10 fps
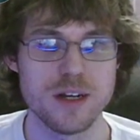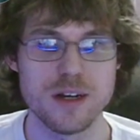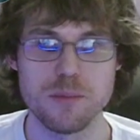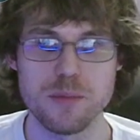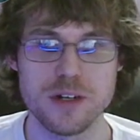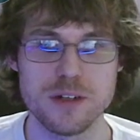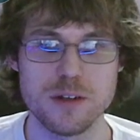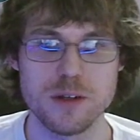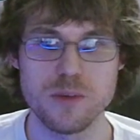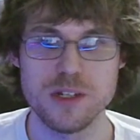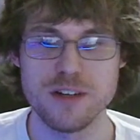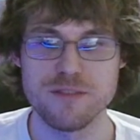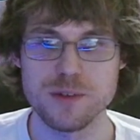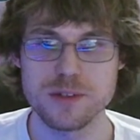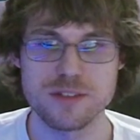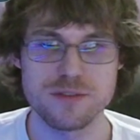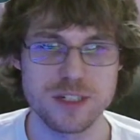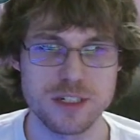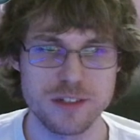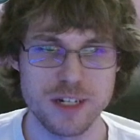But when you have focus-free
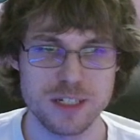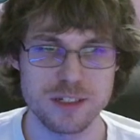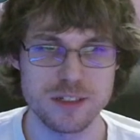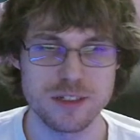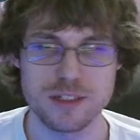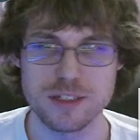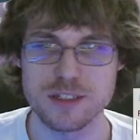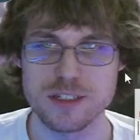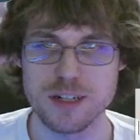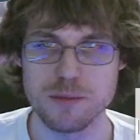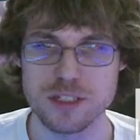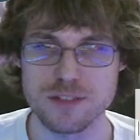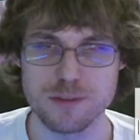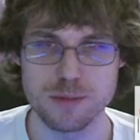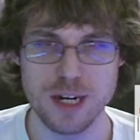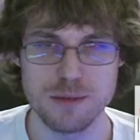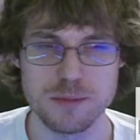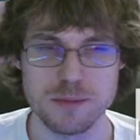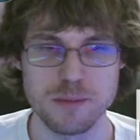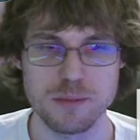interactions, that's not much of a
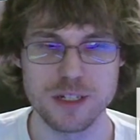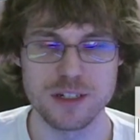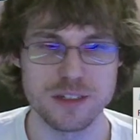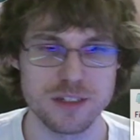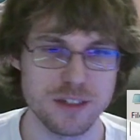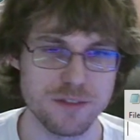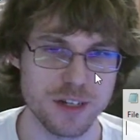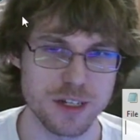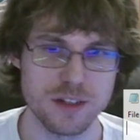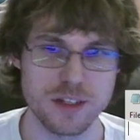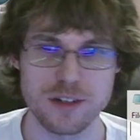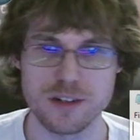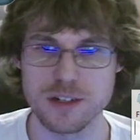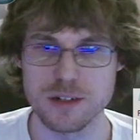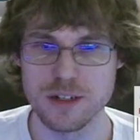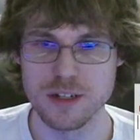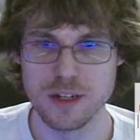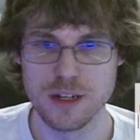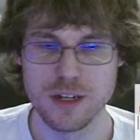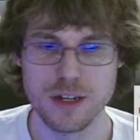problem, because if I click on
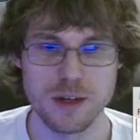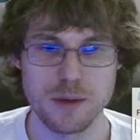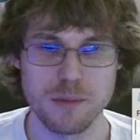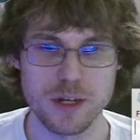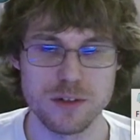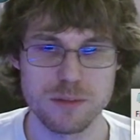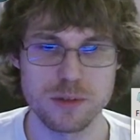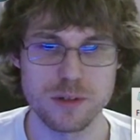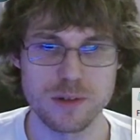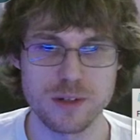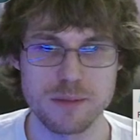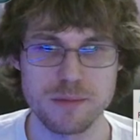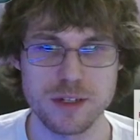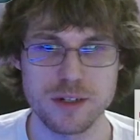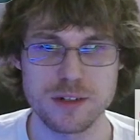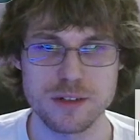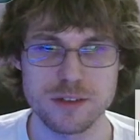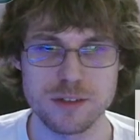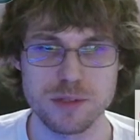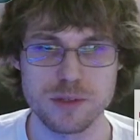my own program here,
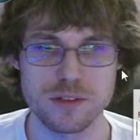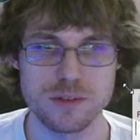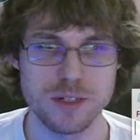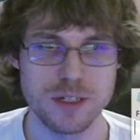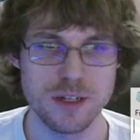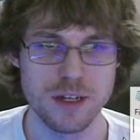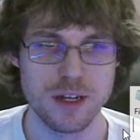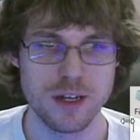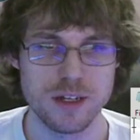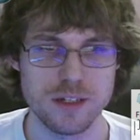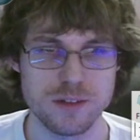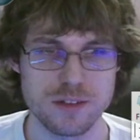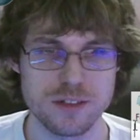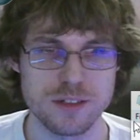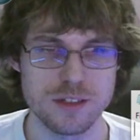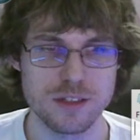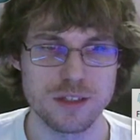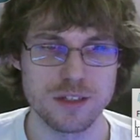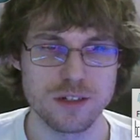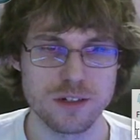Simplode Suite, you can see that
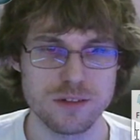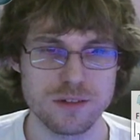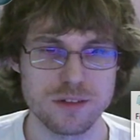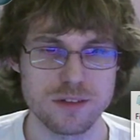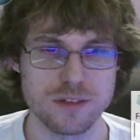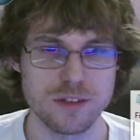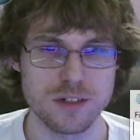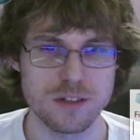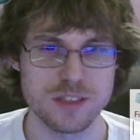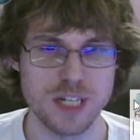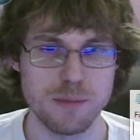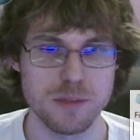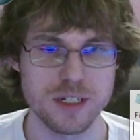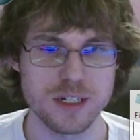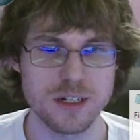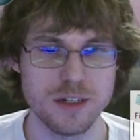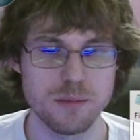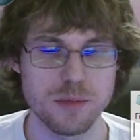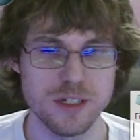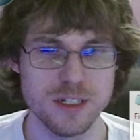the cursor is still there. It stopped blinking,
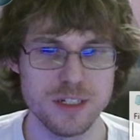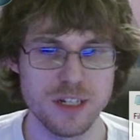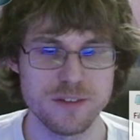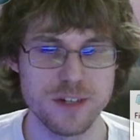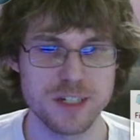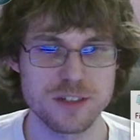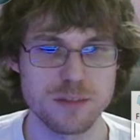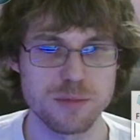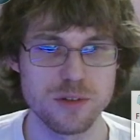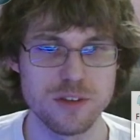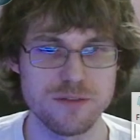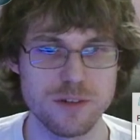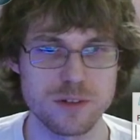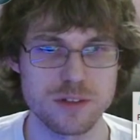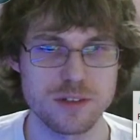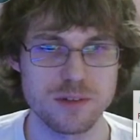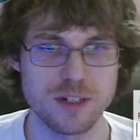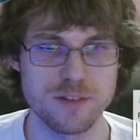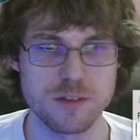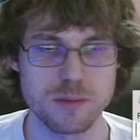but it never actually pulled the focus
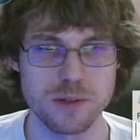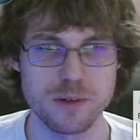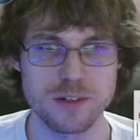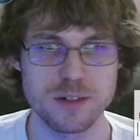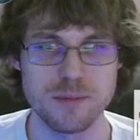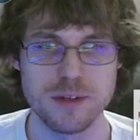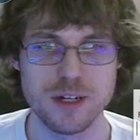away from the program.